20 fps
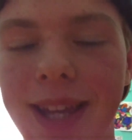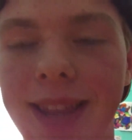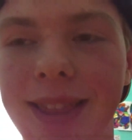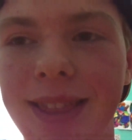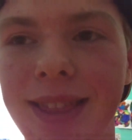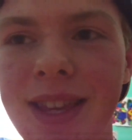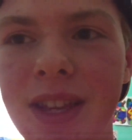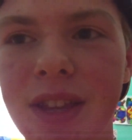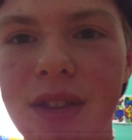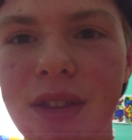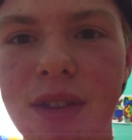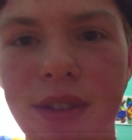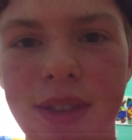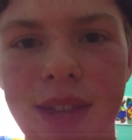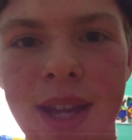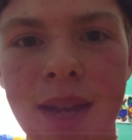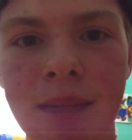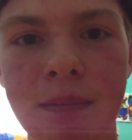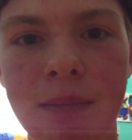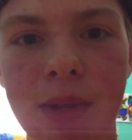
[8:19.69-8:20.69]
I think
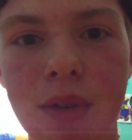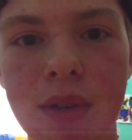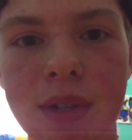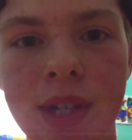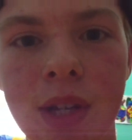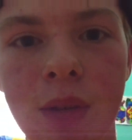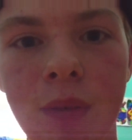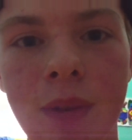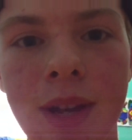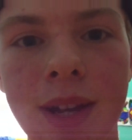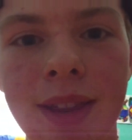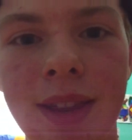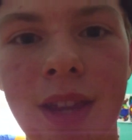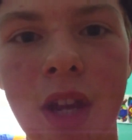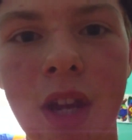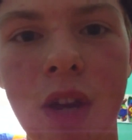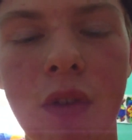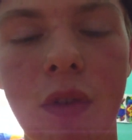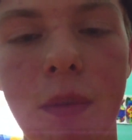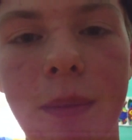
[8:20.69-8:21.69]
that that music right
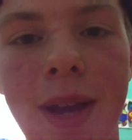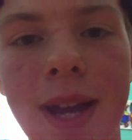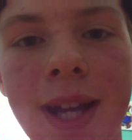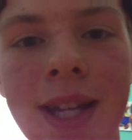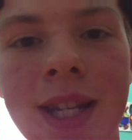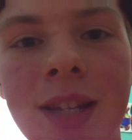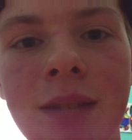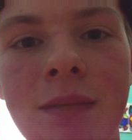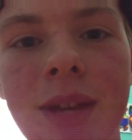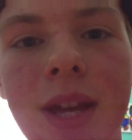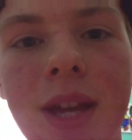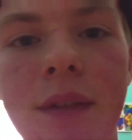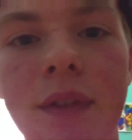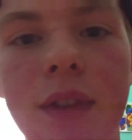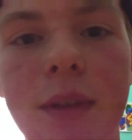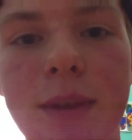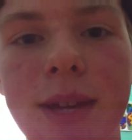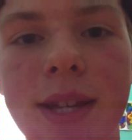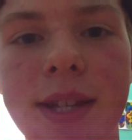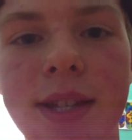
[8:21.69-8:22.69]
there reminded me
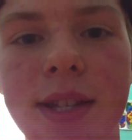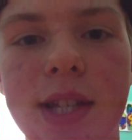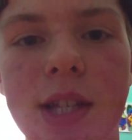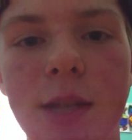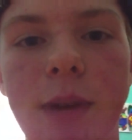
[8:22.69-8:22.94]
of the Amazing